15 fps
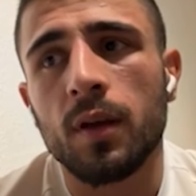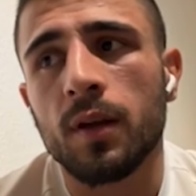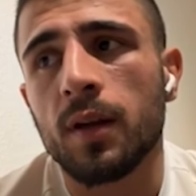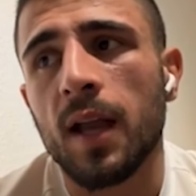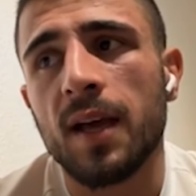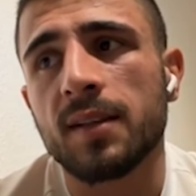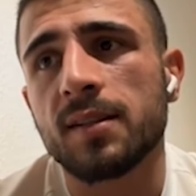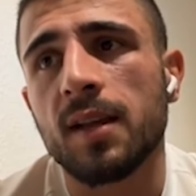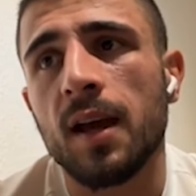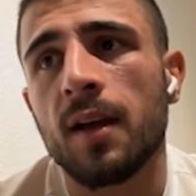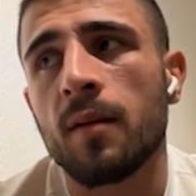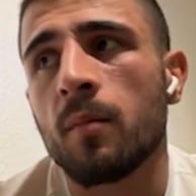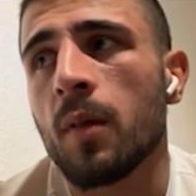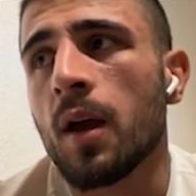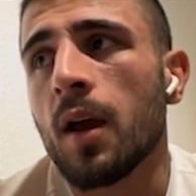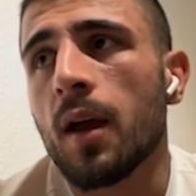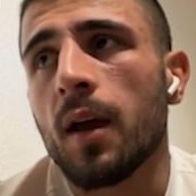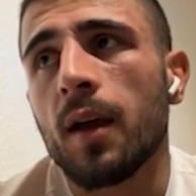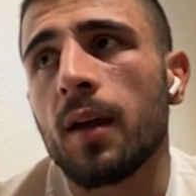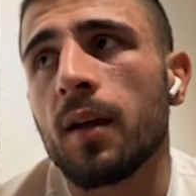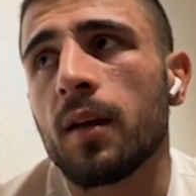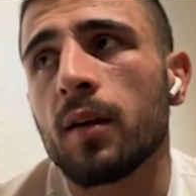Last time
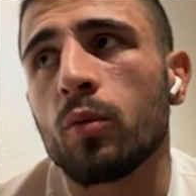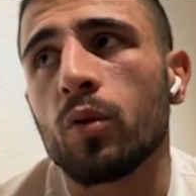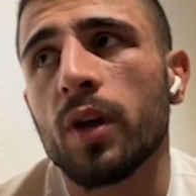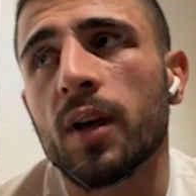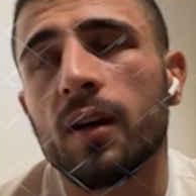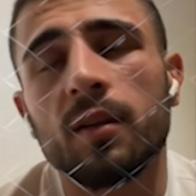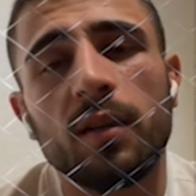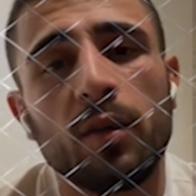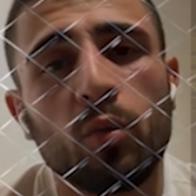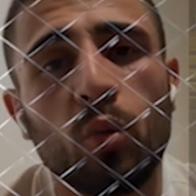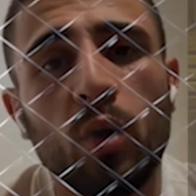we cut in